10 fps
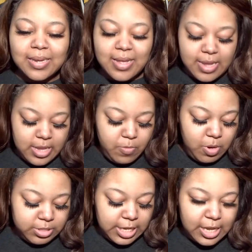Like it
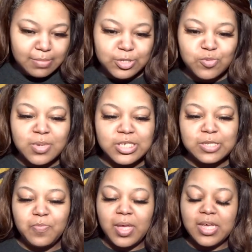won't take up too much
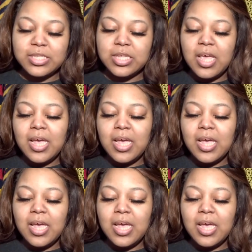space.